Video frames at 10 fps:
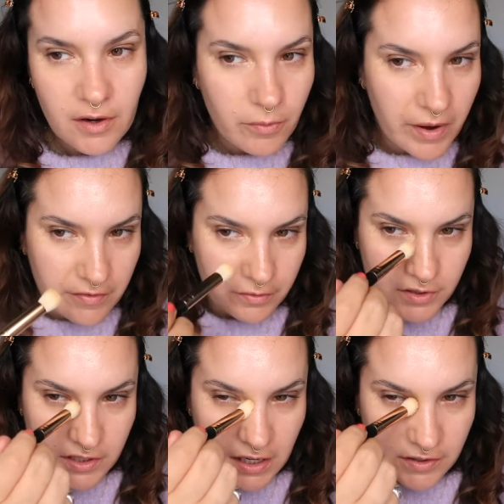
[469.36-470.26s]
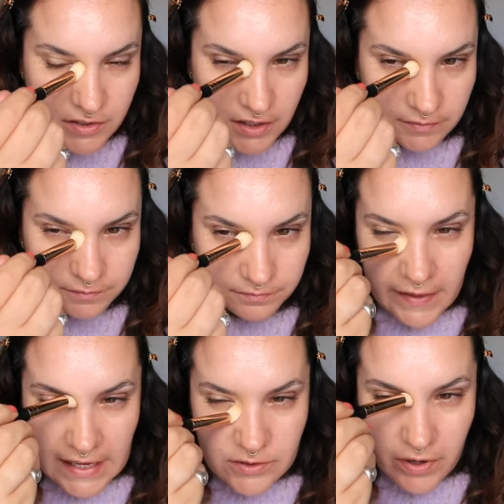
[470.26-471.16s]
whatever was closer. And
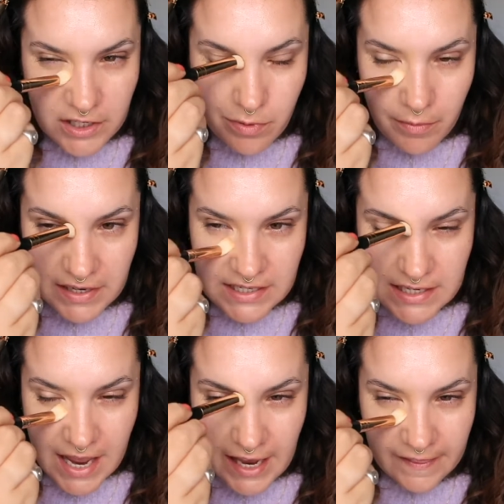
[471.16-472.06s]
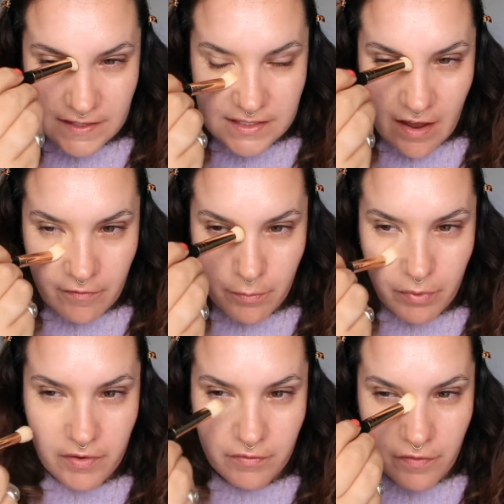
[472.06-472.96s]
that's why it's probably saying the
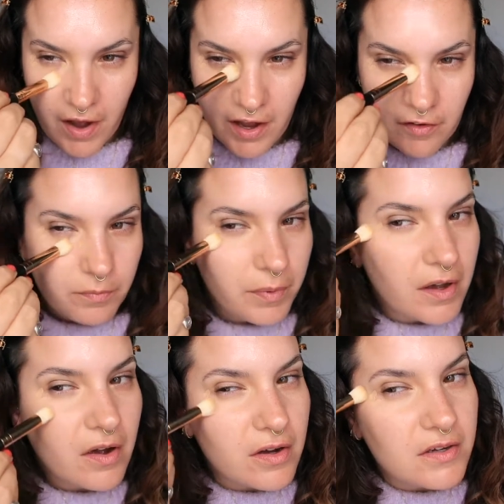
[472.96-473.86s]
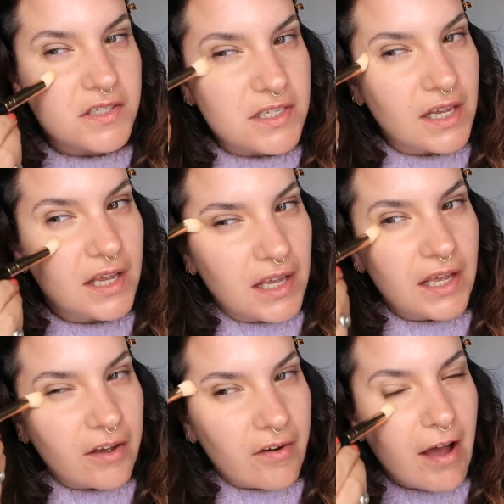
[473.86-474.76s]
7.5, because
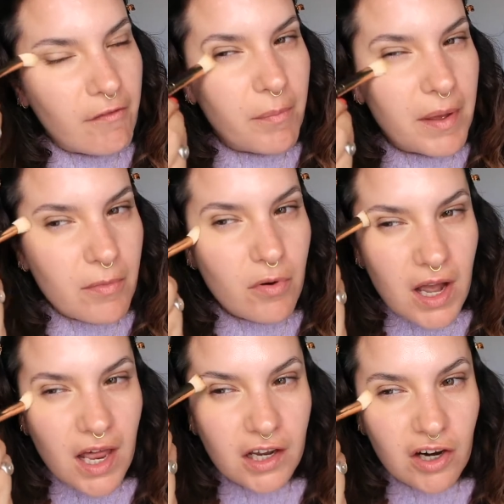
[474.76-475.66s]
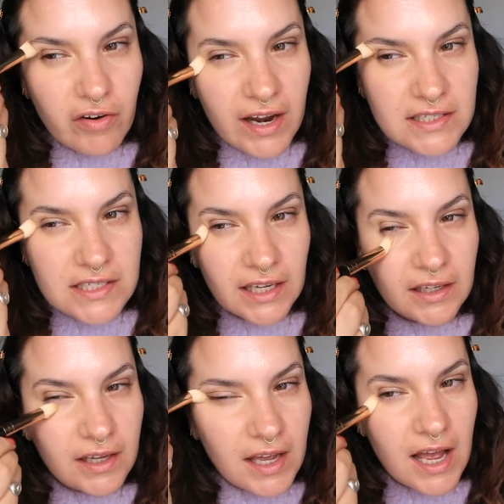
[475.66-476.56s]
it'll have a bit more colour
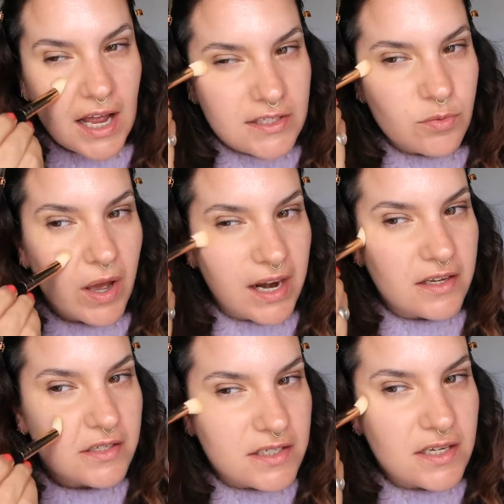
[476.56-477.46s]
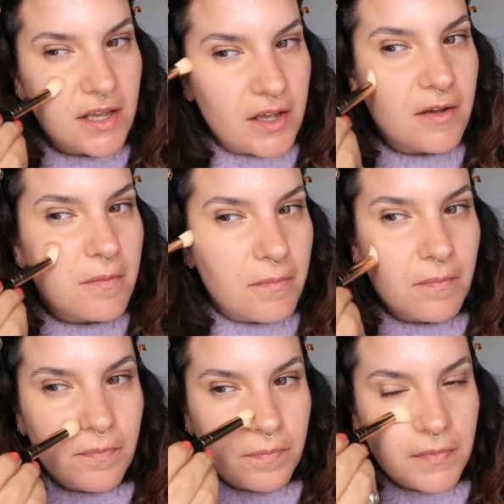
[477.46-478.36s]
correcting, as well as,
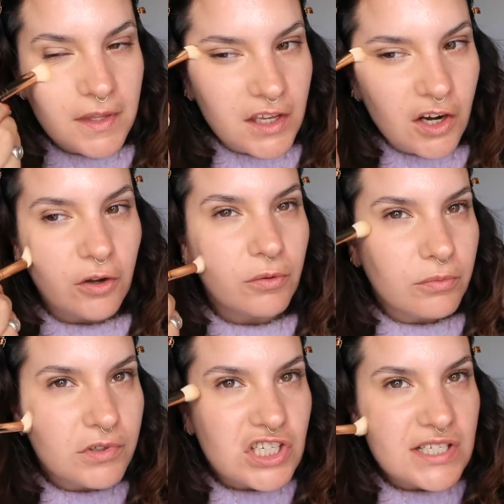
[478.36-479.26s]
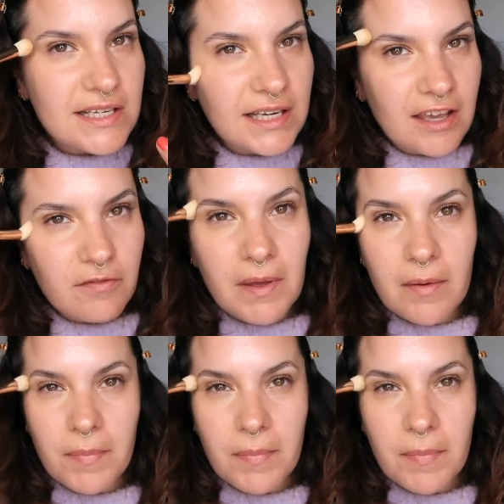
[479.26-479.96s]
you know, just give me a